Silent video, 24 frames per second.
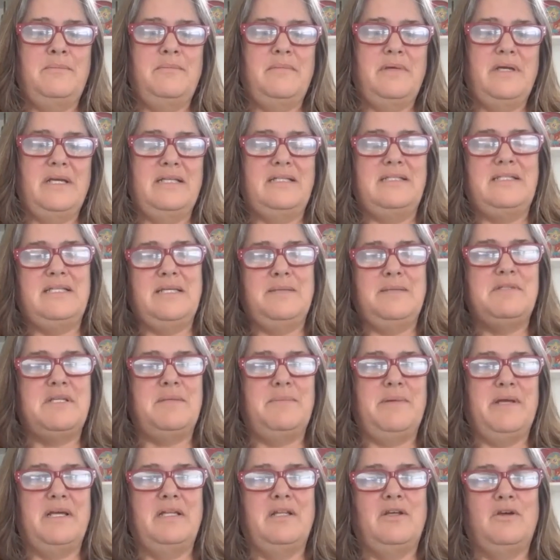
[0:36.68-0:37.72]
it seems
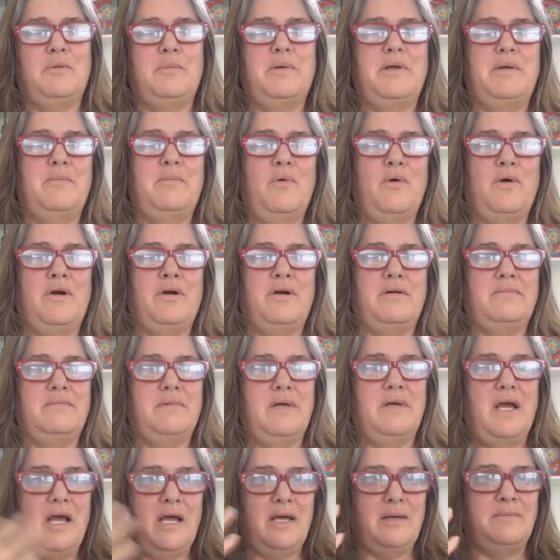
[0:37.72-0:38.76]
to be a little bit more
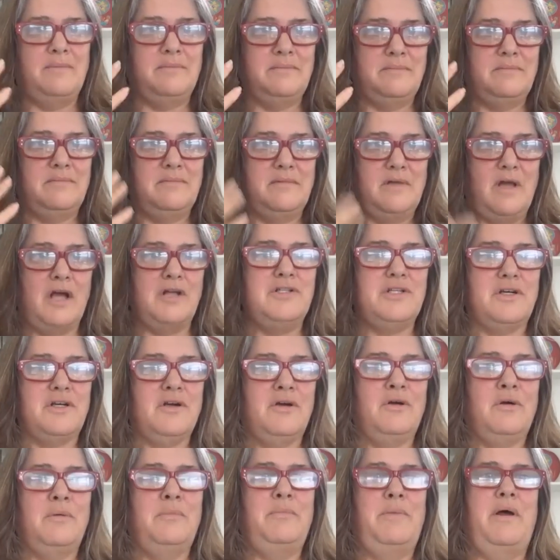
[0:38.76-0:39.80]

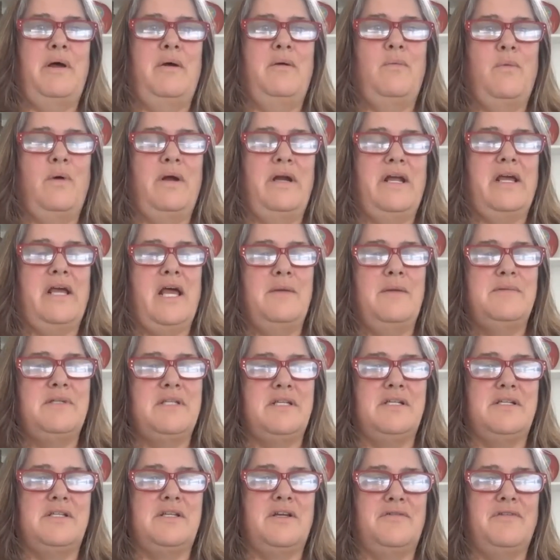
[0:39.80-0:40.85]
logical, but when it
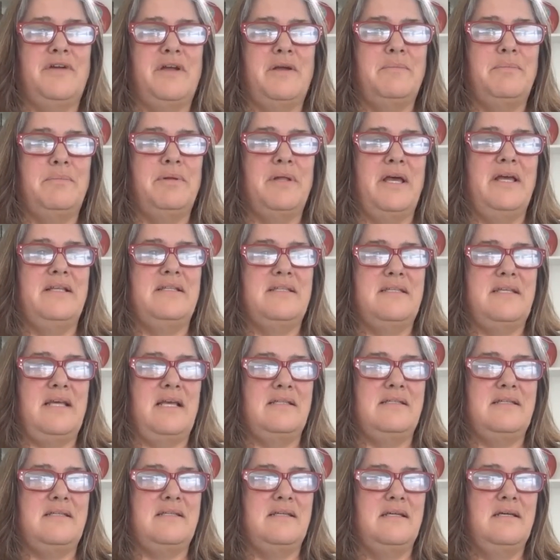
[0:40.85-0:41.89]
comes to serving plates,
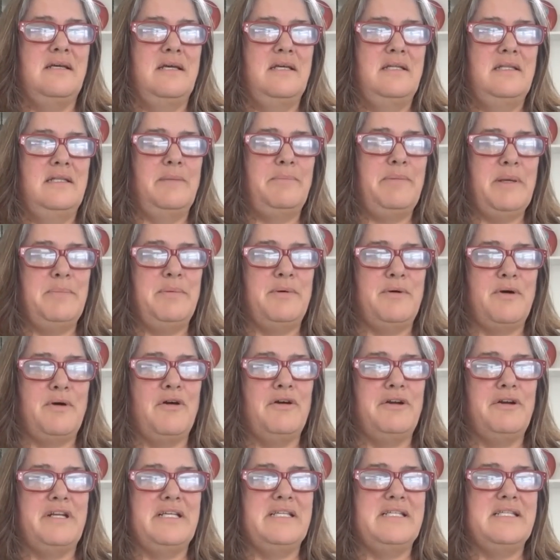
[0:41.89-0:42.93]
that's the people
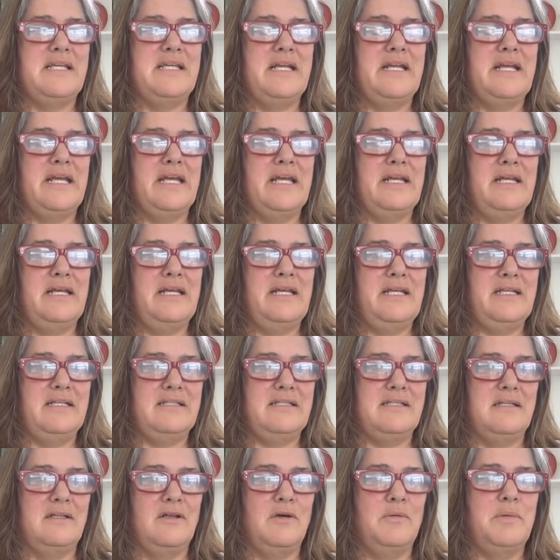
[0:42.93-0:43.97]
already sitting, and
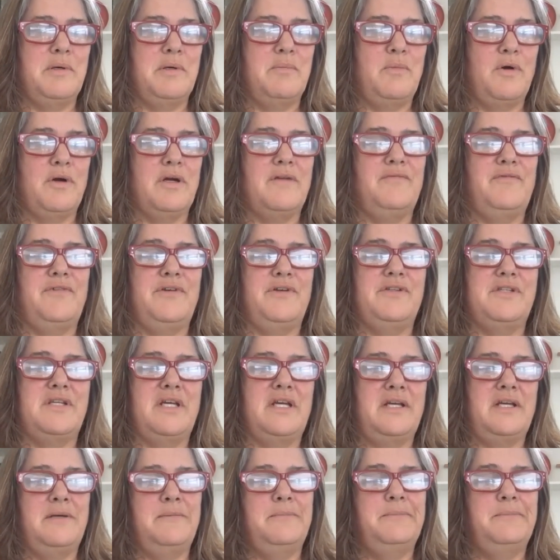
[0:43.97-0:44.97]
it's a little bit more confusing.